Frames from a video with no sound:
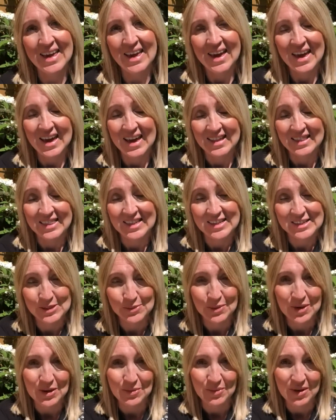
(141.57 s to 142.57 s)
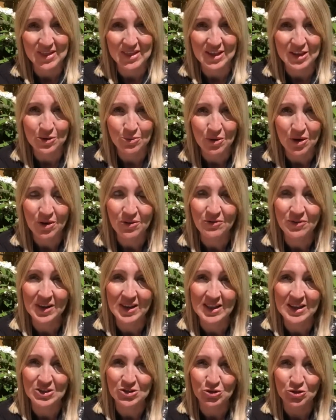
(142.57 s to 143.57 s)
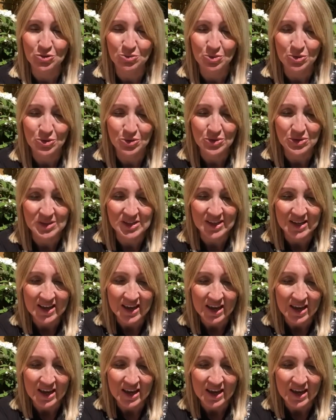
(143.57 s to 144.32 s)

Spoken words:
and this week, whether you are feeling troubled,